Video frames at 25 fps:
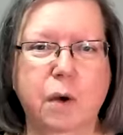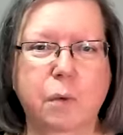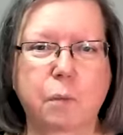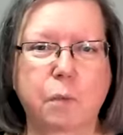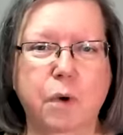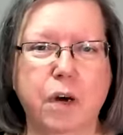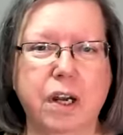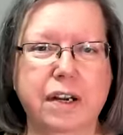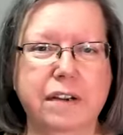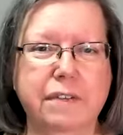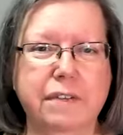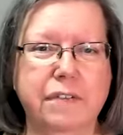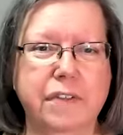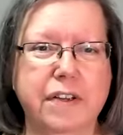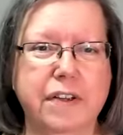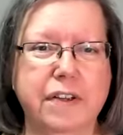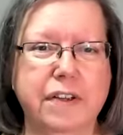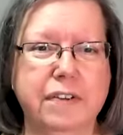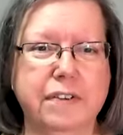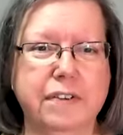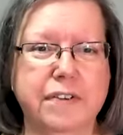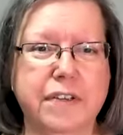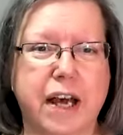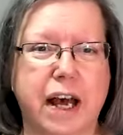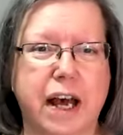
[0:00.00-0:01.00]
one of
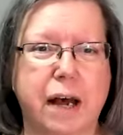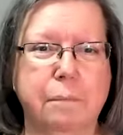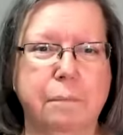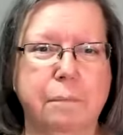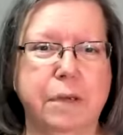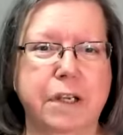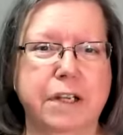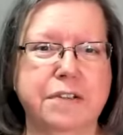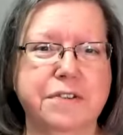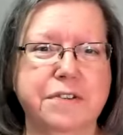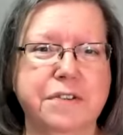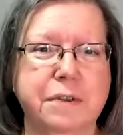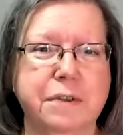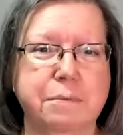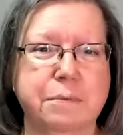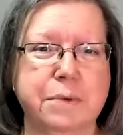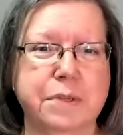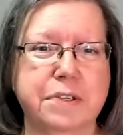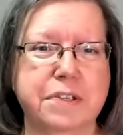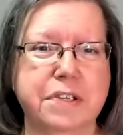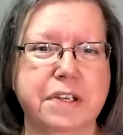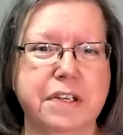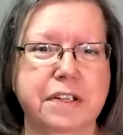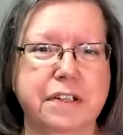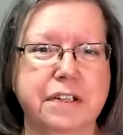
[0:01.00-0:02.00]
the topics that was